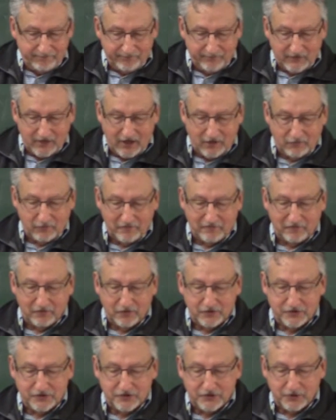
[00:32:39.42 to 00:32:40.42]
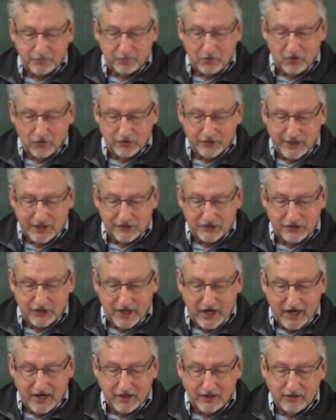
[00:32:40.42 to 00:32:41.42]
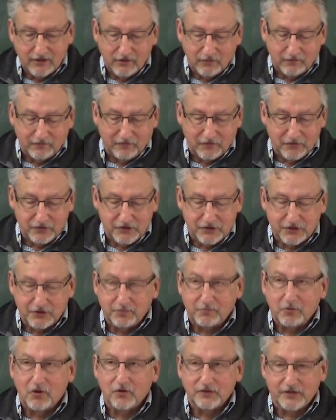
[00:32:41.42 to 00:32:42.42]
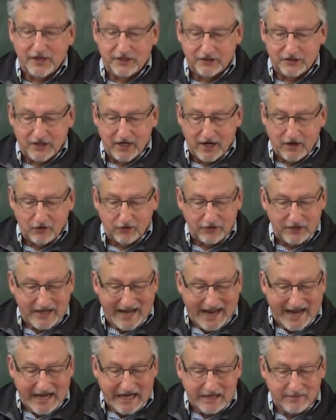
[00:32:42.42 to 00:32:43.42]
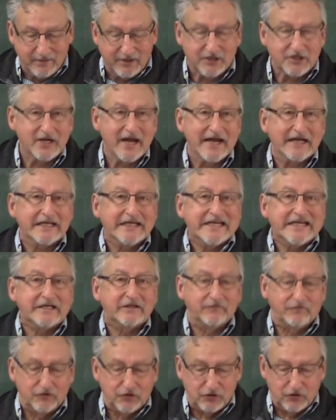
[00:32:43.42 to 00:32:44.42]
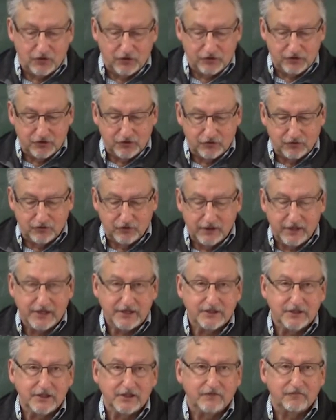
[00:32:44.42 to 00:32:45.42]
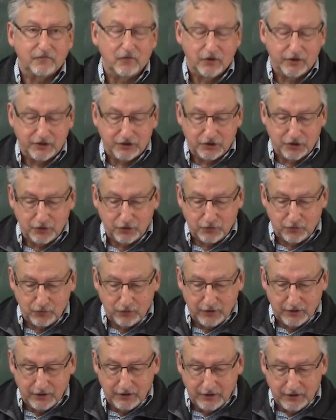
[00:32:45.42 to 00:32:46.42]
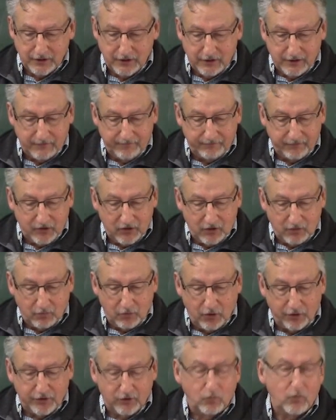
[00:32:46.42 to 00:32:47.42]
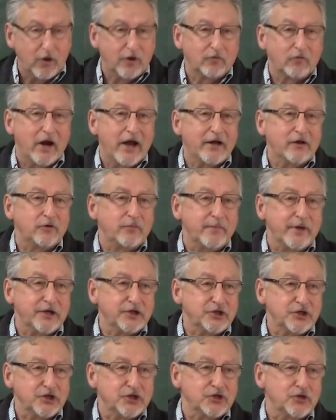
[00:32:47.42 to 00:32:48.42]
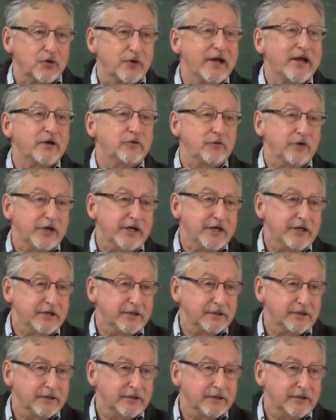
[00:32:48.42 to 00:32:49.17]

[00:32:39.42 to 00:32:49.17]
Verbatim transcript: And refers us to Poe's essay, refers us to Poe's essay on the aim and technique of the short story, eighteen forty-two. More than one writer mentions O. Henry,